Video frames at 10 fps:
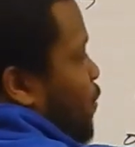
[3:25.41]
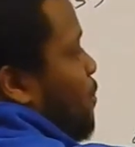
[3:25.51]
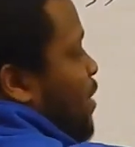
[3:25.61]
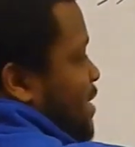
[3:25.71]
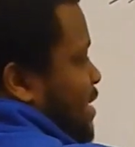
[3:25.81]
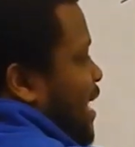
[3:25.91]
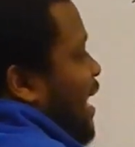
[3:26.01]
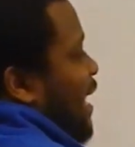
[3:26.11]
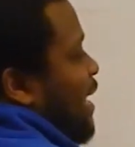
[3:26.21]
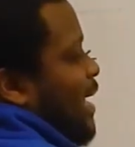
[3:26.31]
from this
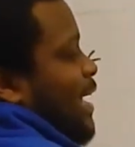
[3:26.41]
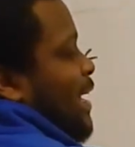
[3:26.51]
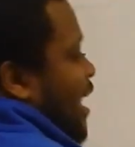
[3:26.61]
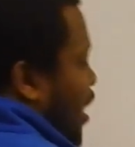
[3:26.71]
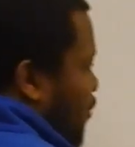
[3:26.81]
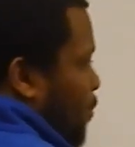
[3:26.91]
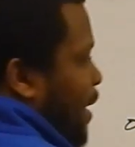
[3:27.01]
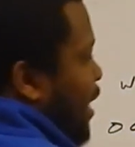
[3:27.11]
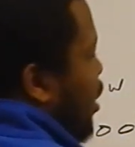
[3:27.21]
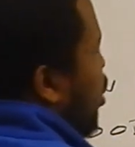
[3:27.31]
guy. Now,
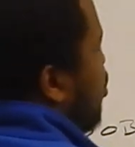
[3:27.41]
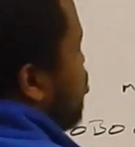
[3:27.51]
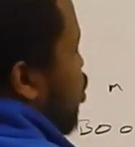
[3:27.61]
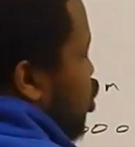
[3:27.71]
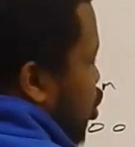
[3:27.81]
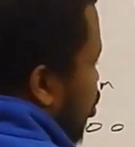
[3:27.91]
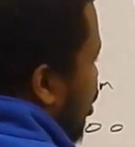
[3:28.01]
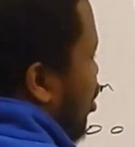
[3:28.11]
everybody knows when two